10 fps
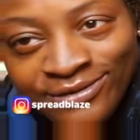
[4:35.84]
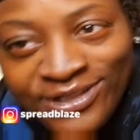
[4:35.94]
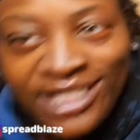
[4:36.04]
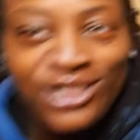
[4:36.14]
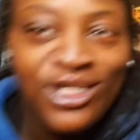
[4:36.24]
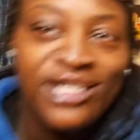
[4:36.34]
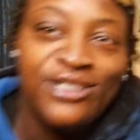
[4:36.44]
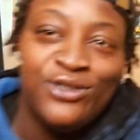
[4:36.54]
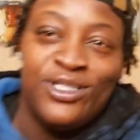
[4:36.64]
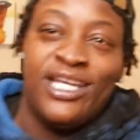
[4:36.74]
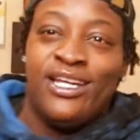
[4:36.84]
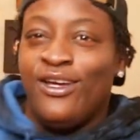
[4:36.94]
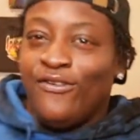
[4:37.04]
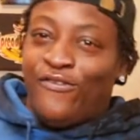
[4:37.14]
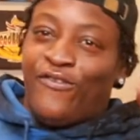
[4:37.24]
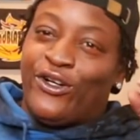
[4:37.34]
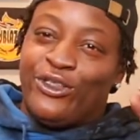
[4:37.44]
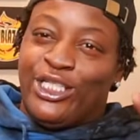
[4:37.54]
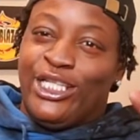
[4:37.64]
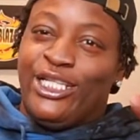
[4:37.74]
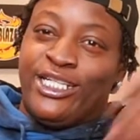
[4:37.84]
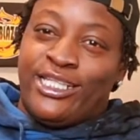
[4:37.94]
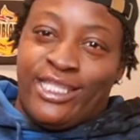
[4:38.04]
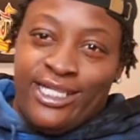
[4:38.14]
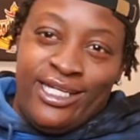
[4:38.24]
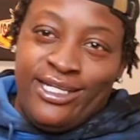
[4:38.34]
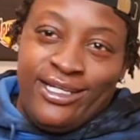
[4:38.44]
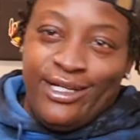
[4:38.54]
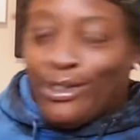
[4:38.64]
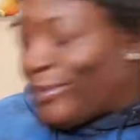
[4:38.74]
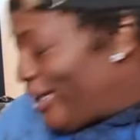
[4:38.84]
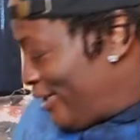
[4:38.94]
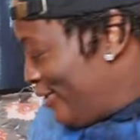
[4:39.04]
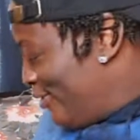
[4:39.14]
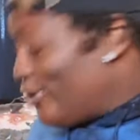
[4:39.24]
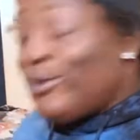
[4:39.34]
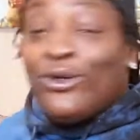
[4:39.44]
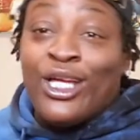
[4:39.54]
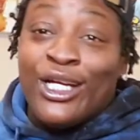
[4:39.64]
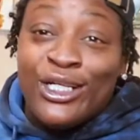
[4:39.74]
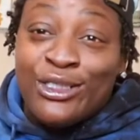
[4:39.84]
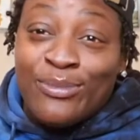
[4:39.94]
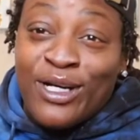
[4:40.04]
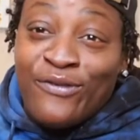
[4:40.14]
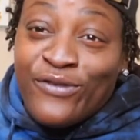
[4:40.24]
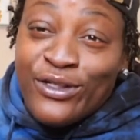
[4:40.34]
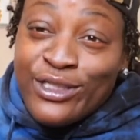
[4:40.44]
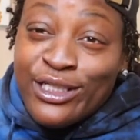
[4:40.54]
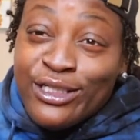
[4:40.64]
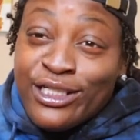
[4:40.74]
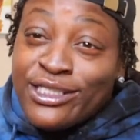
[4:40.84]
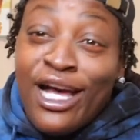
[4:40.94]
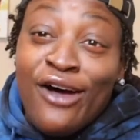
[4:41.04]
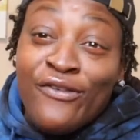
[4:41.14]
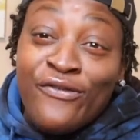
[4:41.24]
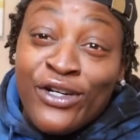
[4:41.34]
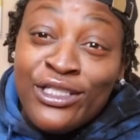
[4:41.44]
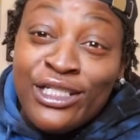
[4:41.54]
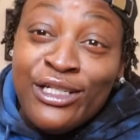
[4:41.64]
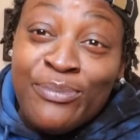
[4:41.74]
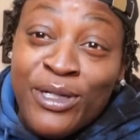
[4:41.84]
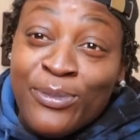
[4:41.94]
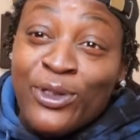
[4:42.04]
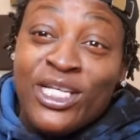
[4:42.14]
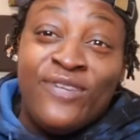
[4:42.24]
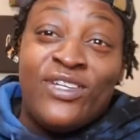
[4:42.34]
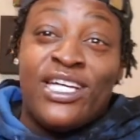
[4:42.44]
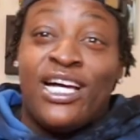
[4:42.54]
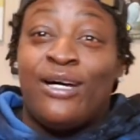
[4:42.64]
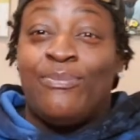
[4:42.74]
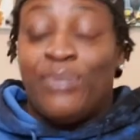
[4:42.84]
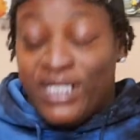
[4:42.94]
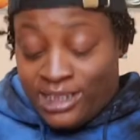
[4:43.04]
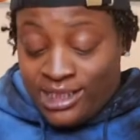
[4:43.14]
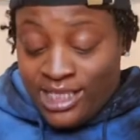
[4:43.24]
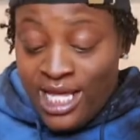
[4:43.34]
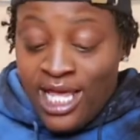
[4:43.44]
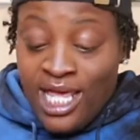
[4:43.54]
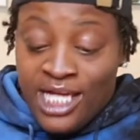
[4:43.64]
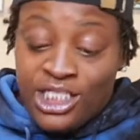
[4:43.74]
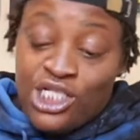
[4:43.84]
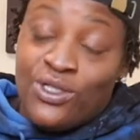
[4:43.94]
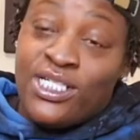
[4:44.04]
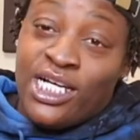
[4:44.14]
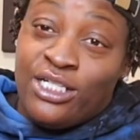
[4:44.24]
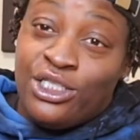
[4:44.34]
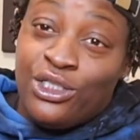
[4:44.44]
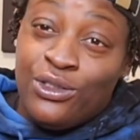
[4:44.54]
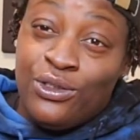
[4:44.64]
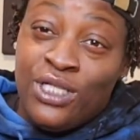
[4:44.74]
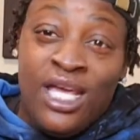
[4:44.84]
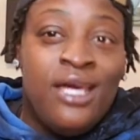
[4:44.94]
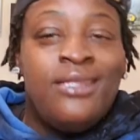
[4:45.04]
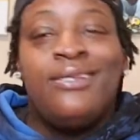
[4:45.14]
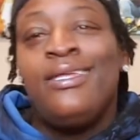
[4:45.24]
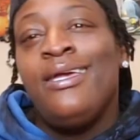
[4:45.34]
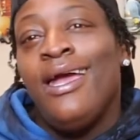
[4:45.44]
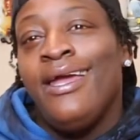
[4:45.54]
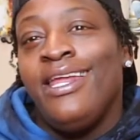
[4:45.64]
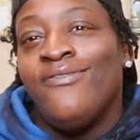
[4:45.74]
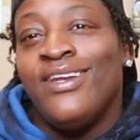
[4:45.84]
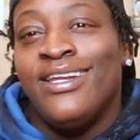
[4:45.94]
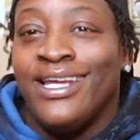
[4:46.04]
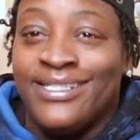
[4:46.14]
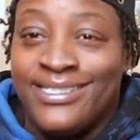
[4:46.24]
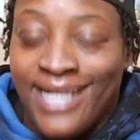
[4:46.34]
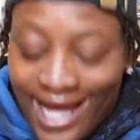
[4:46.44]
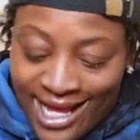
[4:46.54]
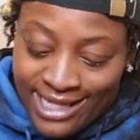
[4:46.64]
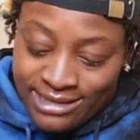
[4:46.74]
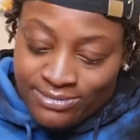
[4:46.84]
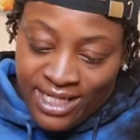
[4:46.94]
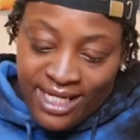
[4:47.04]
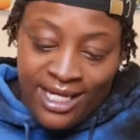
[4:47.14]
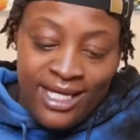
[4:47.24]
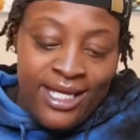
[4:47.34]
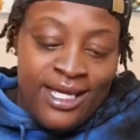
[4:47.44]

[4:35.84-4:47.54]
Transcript: We're not trying to do that first look thing that everybody doing. Who cares about first look? Because all the first look people giving y'all pictures and showing y'all shoes that they ain't even in their size, man.